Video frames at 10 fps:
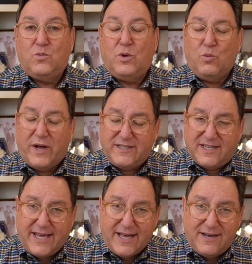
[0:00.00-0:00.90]
will once
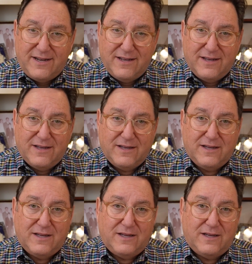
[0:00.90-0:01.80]
again
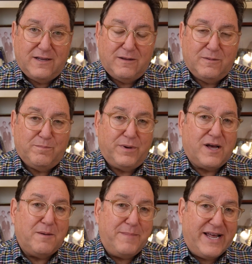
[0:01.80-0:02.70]

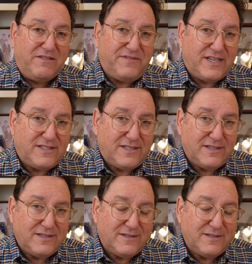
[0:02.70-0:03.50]
become manifest.